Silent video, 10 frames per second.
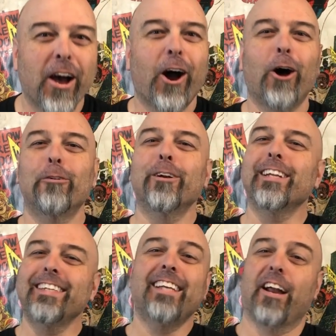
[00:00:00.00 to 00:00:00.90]
I
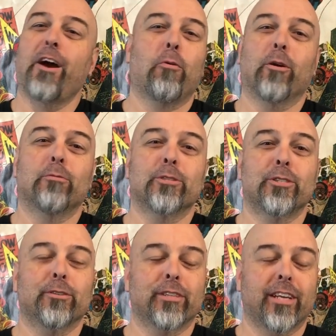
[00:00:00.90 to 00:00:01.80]
really don't know what I was
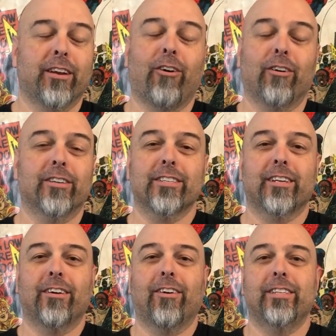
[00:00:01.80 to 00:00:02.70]
doing then.
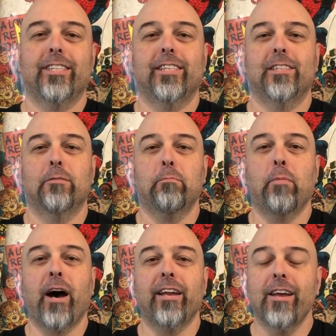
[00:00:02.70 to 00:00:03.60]
Honestly, I didn't.
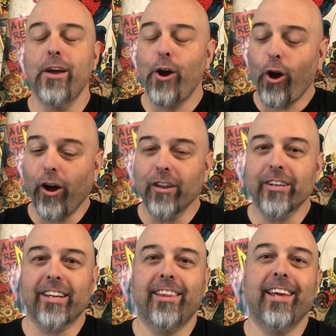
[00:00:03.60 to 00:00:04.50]
But I
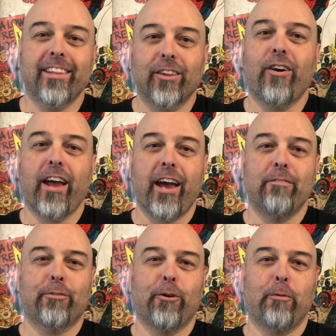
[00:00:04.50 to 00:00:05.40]
like to think that I
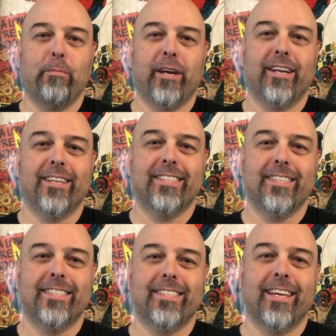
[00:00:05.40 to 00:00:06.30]
have got better
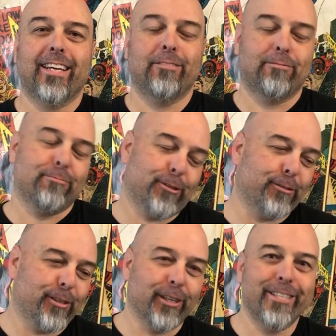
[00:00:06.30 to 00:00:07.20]
since then.
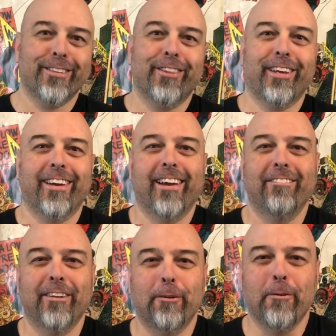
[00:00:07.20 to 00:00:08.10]
Well, at least I think I
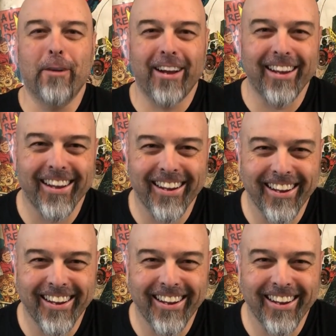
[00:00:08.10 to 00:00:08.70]
have anyway.